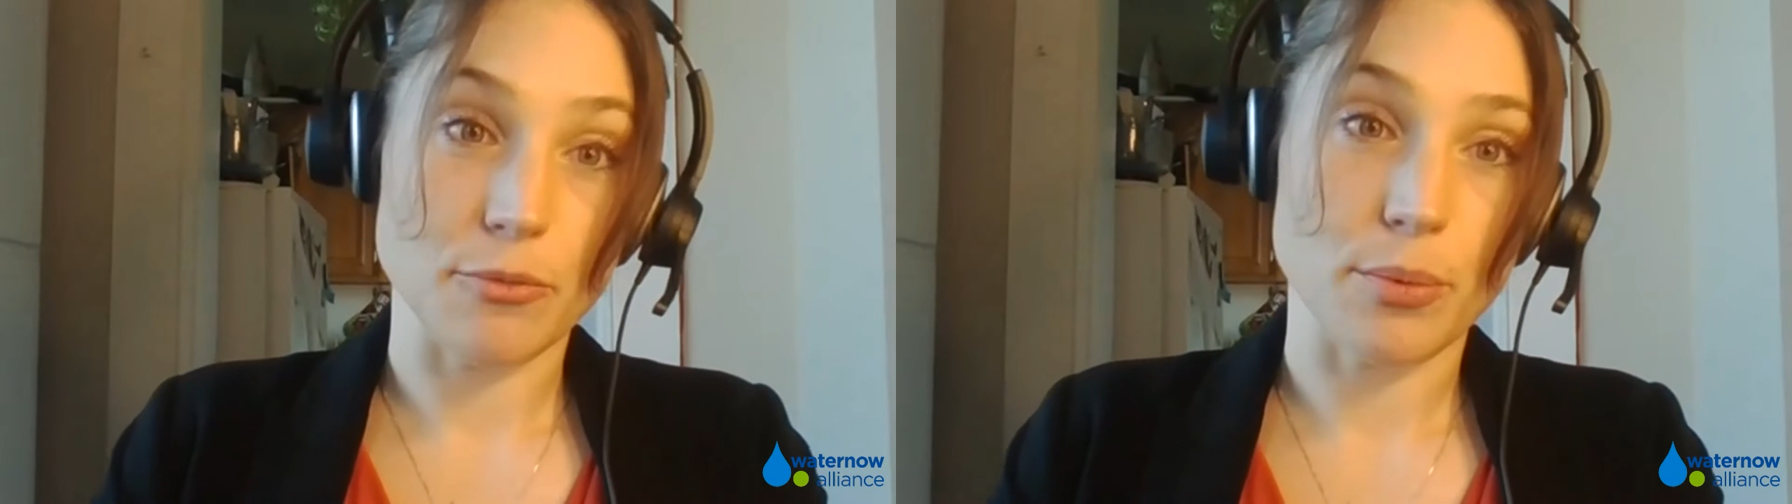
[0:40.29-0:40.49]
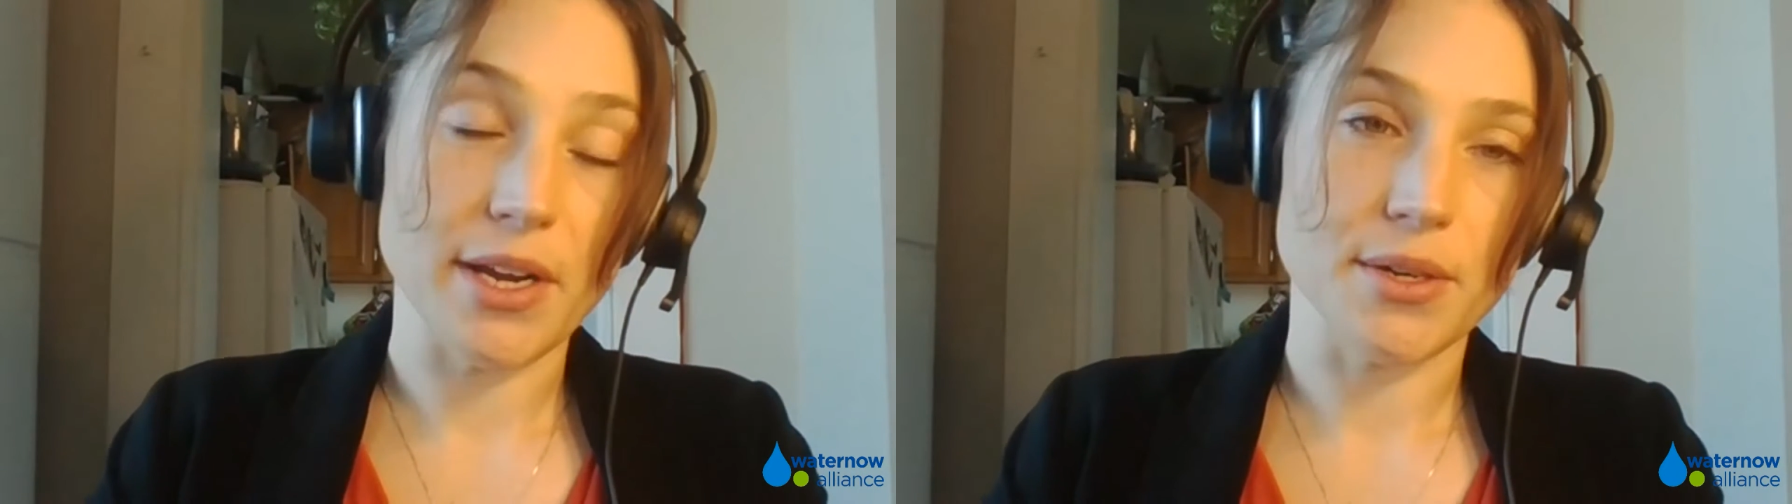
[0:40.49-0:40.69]

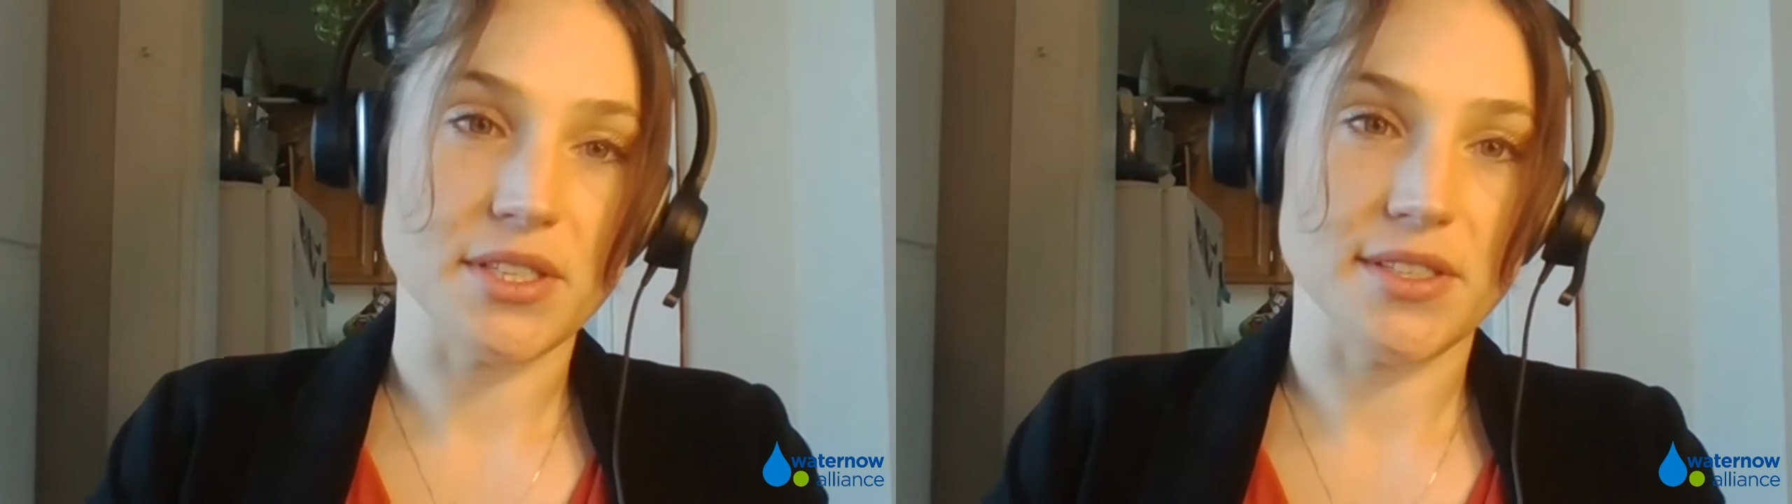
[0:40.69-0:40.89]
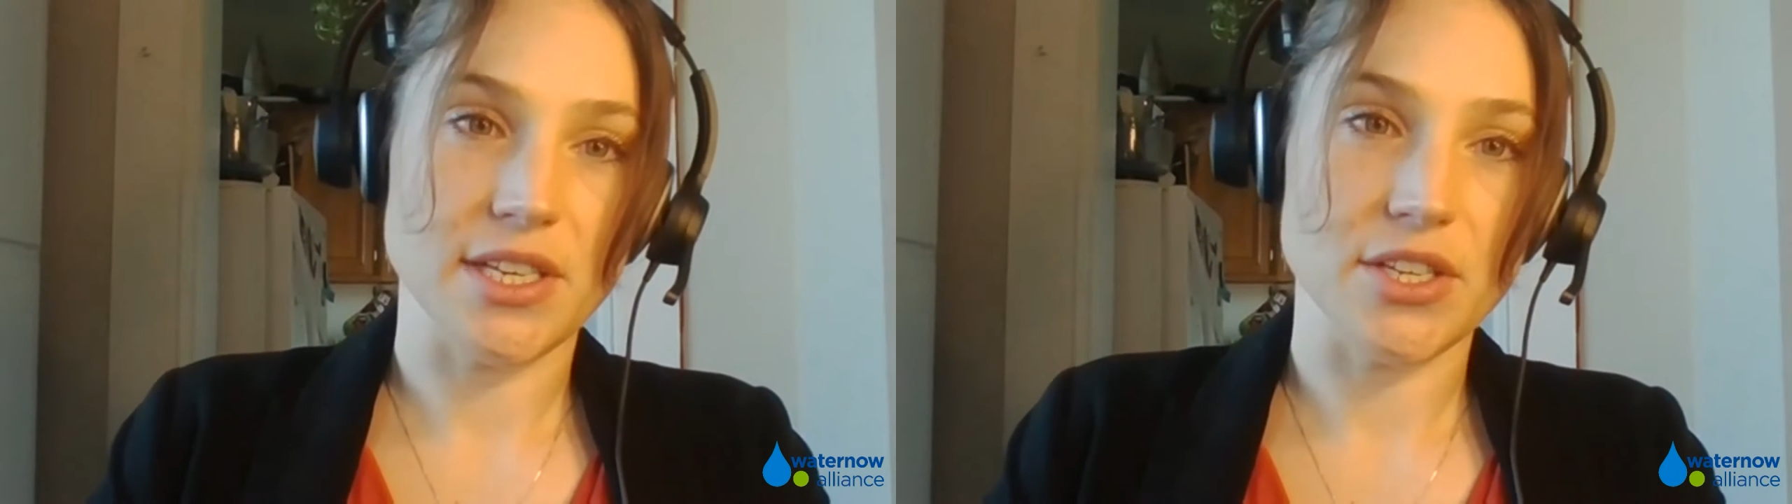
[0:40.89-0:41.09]
of
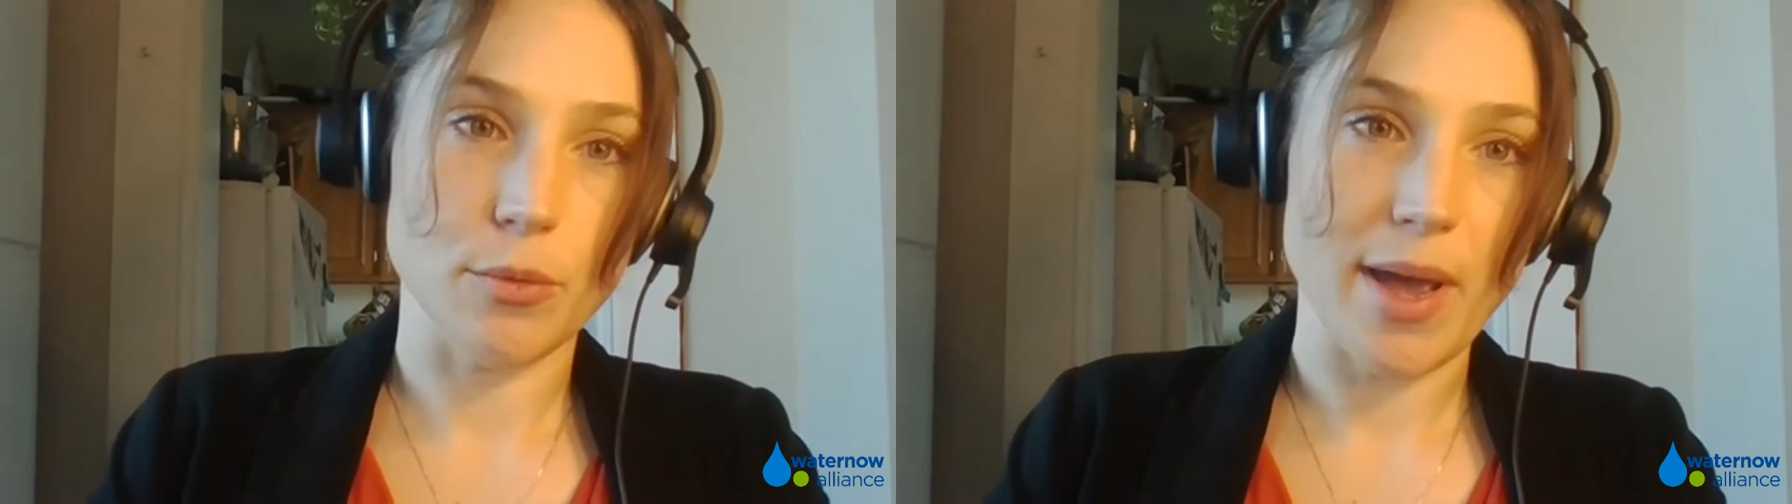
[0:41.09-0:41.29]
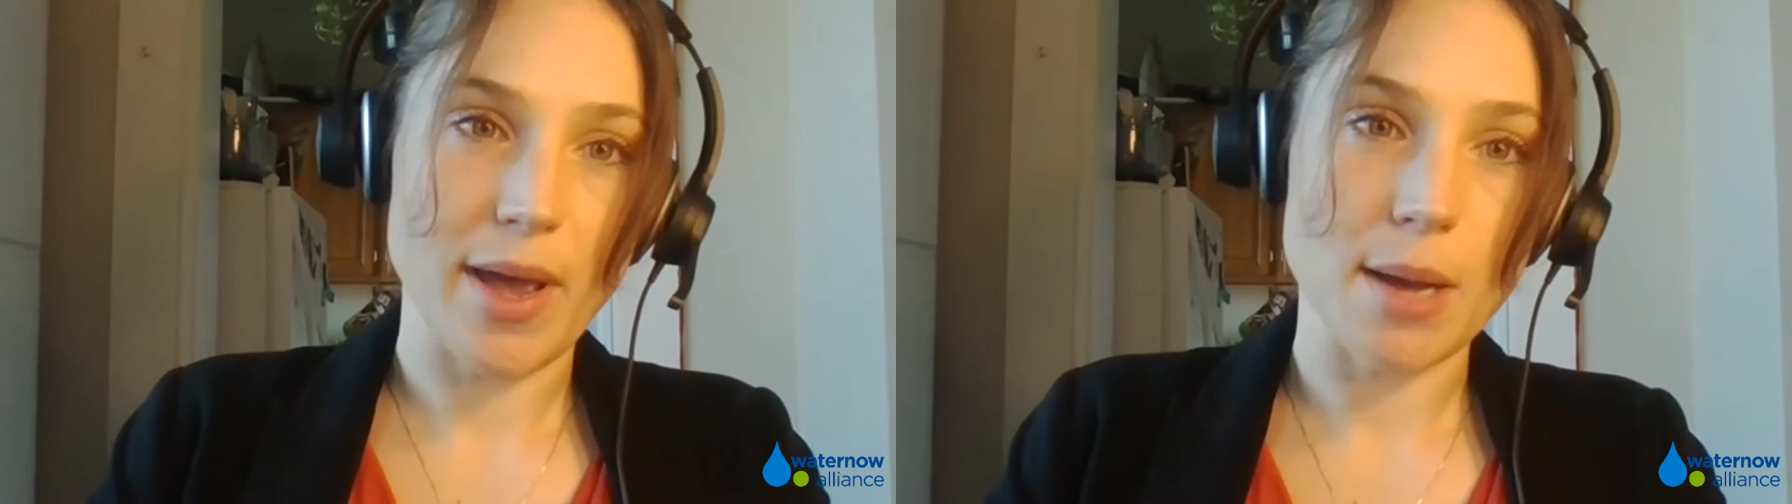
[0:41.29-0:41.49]

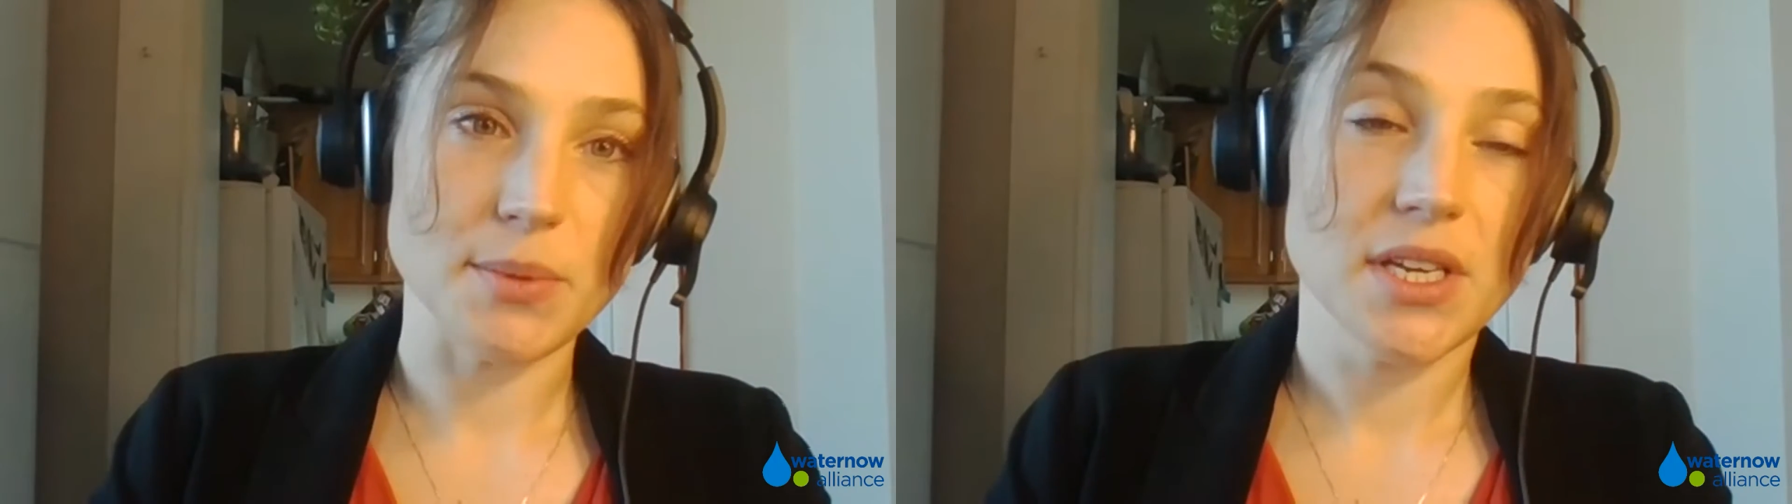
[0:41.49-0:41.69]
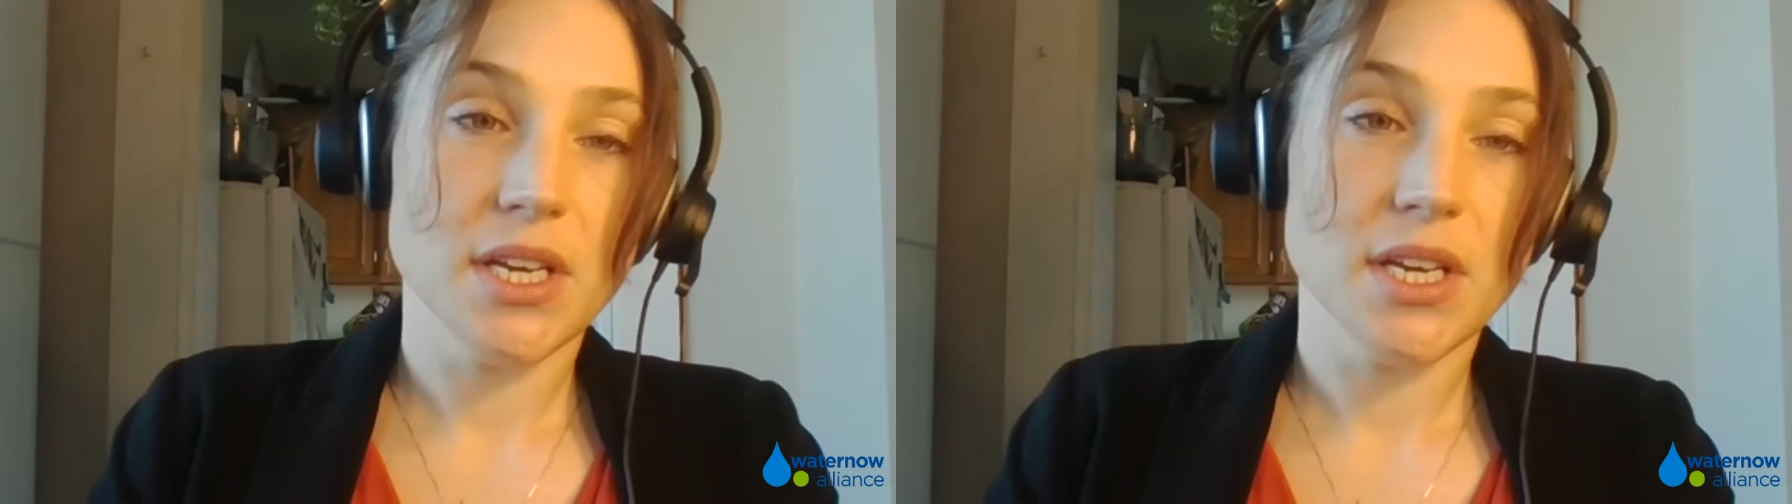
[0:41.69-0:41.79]
prioritization maps.